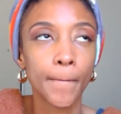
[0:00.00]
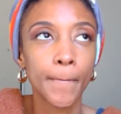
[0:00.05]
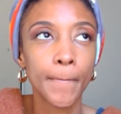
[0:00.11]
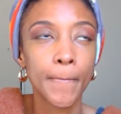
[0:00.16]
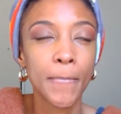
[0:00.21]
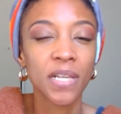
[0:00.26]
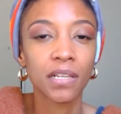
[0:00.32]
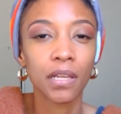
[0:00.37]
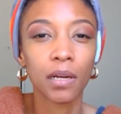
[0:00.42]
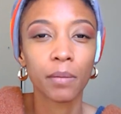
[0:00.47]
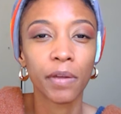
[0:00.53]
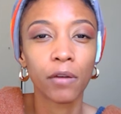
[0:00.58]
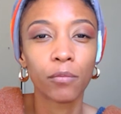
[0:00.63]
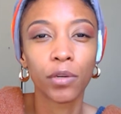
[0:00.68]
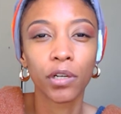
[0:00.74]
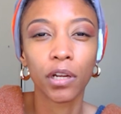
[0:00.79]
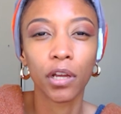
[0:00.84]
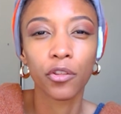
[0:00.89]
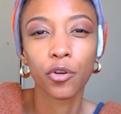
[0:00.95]
It's not about
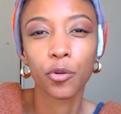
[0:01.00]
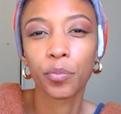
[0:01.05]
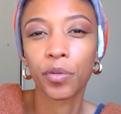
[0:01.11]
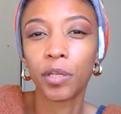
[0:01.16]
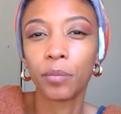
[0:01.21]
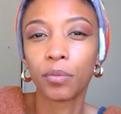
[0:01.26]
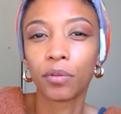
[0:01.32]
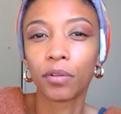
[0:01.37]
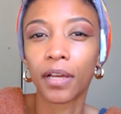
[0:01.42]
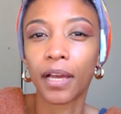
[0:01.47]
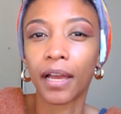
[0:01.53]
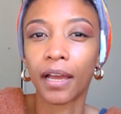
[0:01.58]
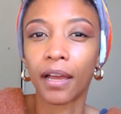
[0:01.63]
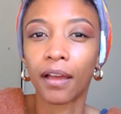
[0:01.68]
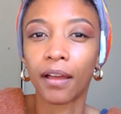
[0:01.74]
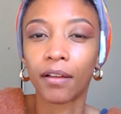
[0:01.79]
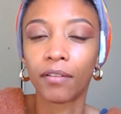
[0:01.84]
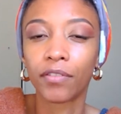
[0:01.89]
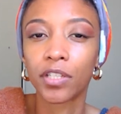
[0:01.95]
what other people
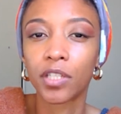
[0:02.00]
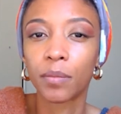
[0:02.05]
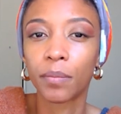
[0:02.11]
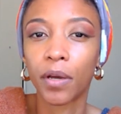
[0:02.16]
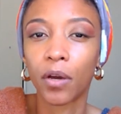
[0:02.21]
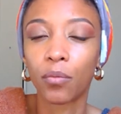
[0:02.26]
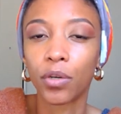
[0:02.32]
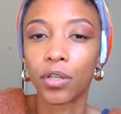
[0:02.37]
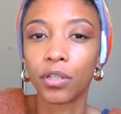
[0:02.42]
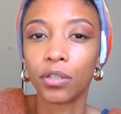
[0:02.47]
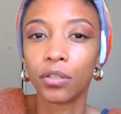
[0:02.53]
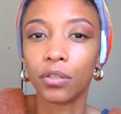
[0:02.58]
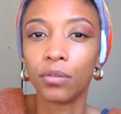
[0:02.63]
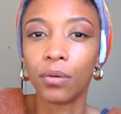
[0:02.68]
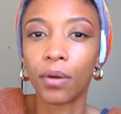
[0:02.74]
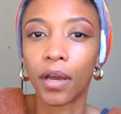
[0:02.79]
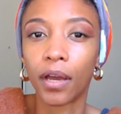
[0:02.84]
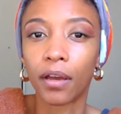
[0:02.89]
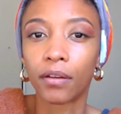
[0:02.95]
have, it's about what you
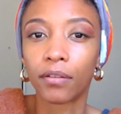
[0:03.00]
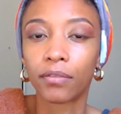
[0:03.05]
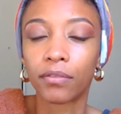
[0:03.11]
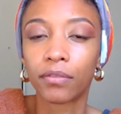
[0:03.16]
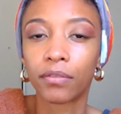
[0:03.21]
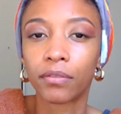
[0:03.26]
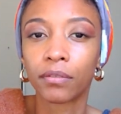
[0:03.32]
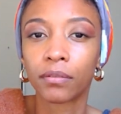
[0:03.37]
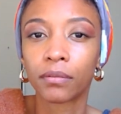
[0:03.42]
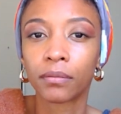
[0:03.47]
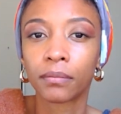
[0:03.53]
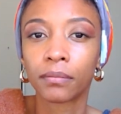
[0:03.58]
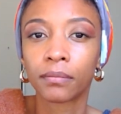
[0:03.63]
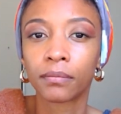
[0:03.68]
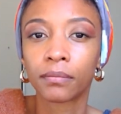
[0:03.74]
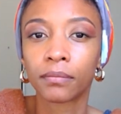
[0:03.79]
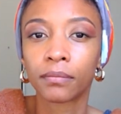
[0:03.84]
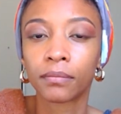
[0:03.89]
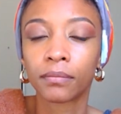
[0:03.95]
have.
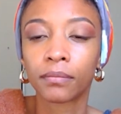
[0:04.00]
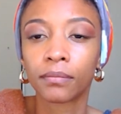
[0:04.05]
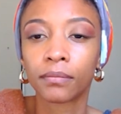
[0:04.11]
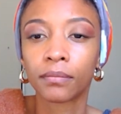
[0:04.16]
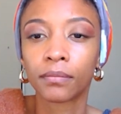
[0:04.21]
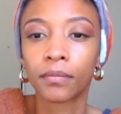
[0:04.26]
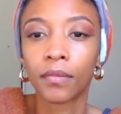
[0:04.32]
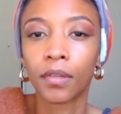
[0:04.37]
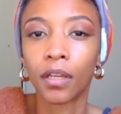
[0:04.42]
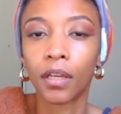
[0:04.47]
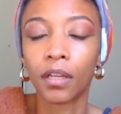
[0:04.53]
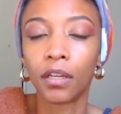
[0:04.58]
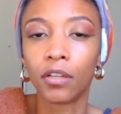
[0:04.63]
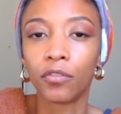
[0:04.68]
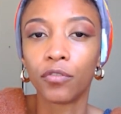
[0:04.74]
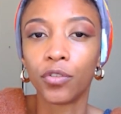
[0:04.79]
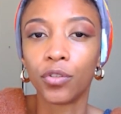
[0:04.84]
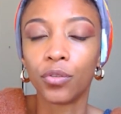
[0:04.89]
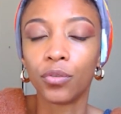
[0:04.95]
And
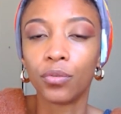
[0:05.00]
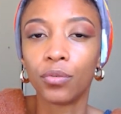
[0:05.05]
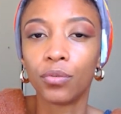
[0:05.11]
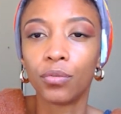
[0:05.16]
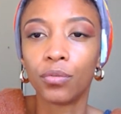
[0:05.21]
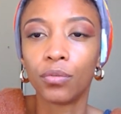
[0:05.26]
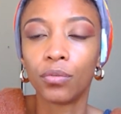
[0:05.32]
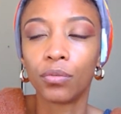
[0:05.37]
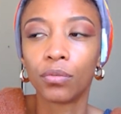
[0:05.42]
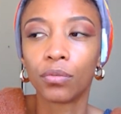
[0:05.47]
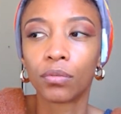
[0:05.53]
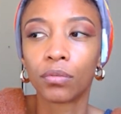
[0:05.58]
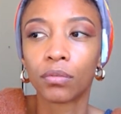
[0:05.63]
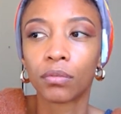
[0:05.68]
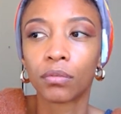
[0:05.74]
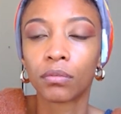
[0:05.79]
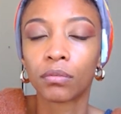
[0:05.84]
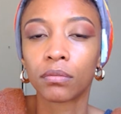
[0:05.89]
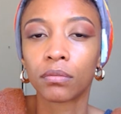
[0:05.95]
if you
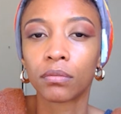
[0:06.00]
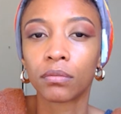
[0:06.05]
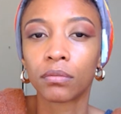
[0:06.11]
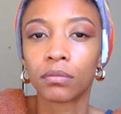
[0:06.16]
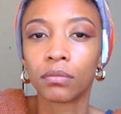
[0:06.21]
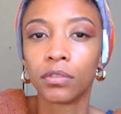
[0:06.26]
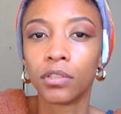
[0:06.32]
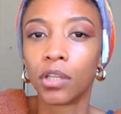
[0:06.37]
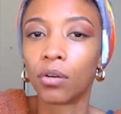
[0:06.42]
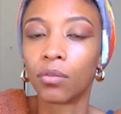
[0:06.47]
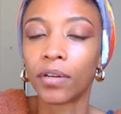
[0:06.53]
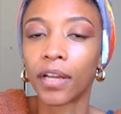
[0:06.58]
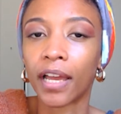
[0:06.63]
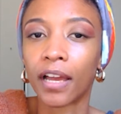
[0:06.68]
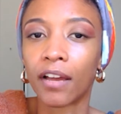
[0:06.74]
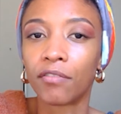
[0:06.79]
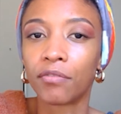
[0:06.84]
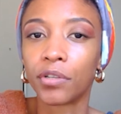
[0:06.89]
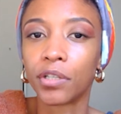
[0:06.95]
don't
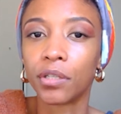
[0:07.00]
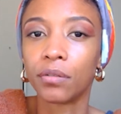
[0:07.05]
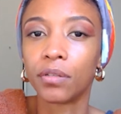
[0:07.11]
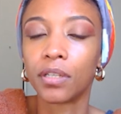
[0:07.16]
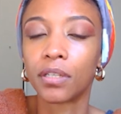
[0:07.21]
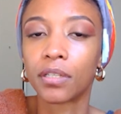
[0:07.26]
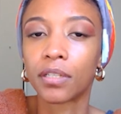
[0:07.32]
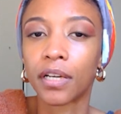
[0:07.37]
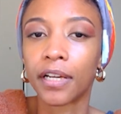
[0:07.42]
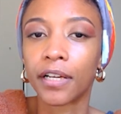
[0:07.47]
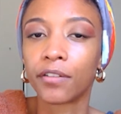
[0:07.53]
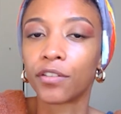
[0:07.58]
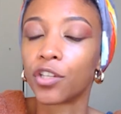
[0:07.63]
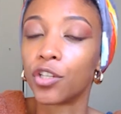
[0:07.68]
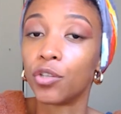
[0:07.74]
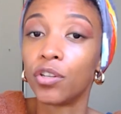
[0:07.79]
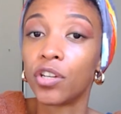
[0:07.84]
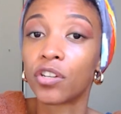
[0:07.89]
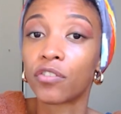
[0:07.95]
have what you desire, then you
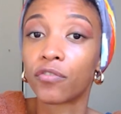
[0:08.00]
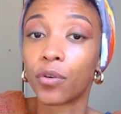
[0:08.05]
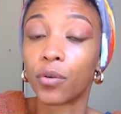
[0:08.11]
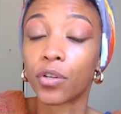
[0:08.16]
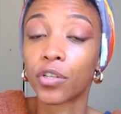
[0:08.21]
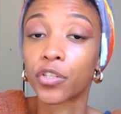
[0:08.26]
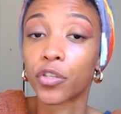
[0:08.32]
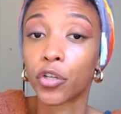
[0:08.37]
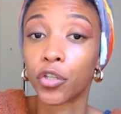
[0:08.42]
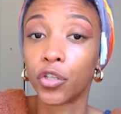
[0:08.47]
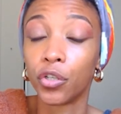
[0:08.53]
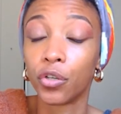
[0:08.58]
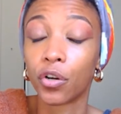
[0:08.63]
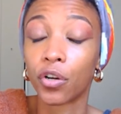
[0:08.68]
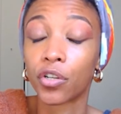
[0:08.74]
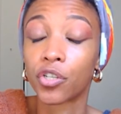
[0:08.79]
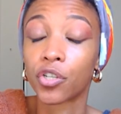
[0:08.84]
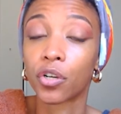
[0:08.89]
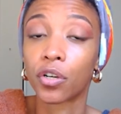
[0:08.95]
need to focus on your
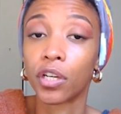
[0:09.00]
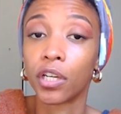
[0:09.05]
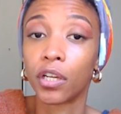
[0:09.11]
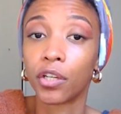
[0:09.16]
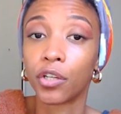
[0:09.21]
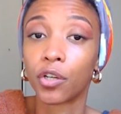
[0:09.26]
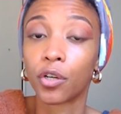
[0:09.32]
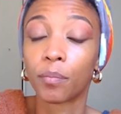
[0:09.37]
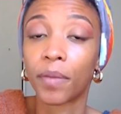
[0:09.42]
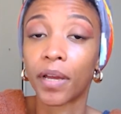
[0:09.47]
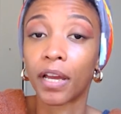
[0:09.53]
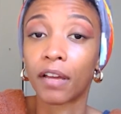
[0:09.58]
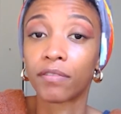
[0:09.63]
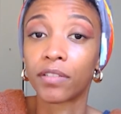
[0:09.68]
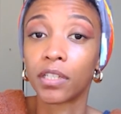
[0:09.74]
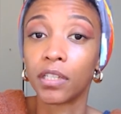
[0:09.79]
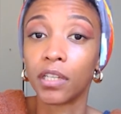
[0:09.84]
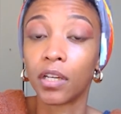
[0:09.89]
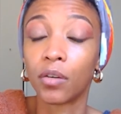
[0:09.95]
journey and your path to
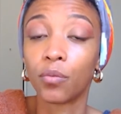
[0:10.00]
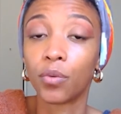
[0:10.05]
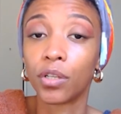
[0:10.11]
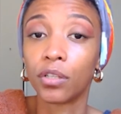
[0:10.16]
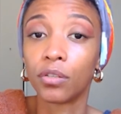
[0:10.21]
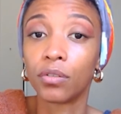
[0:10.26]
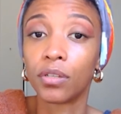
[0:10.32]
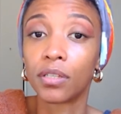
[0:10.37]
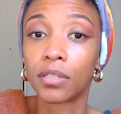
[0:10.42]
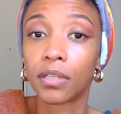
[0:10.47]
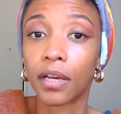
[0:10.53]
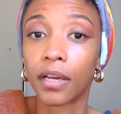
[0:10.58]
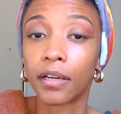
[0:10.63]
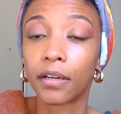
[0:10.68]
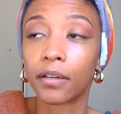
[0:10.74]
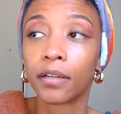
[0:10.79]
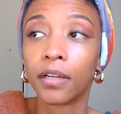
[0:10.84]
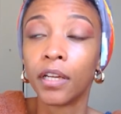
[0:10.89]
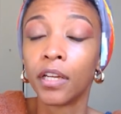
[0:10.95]
get what you
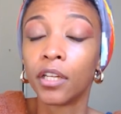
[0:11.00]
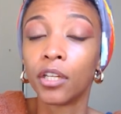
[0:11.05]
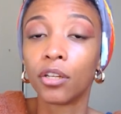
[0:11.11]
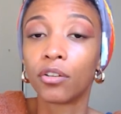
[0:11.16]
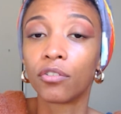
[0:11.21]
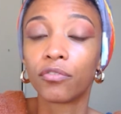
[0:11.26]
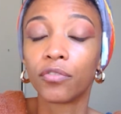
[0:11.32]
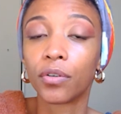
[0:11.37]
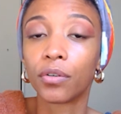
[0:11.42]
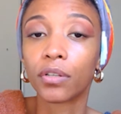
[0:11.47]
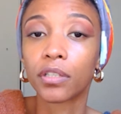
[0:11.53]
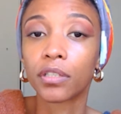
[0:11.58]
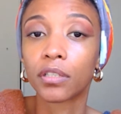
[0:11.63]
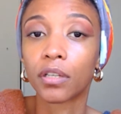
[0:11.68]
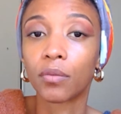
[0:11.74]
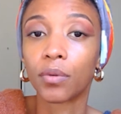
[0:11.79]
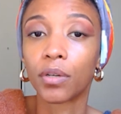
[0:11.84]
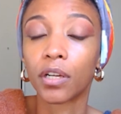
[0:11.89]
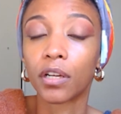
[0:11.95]
desire. You don't focus
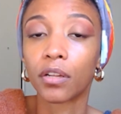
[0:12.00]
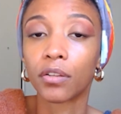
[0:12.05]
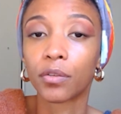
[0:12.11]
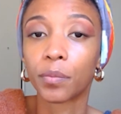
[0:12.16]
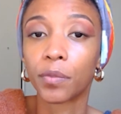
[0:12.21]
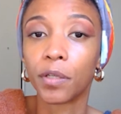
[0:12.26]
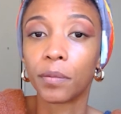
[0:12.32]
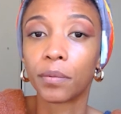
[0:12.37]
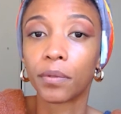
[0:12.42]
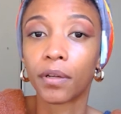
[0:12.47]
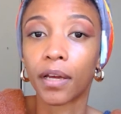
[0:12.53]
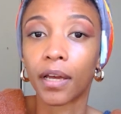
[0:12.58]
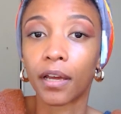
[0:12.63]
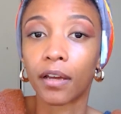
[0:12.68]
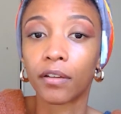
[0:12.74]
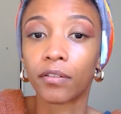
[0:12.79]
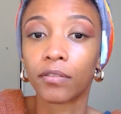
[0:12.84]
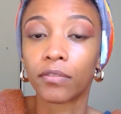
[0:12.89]
on what other people have.